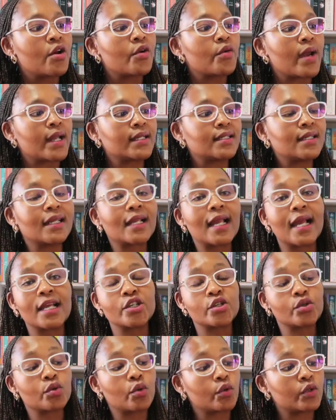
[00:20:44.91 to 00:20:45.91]
Writing
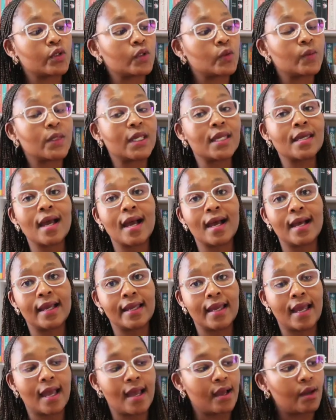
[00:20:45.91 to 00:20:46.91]
assures me
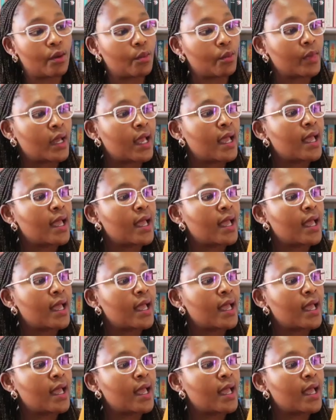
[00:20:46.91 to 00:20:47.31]
I am."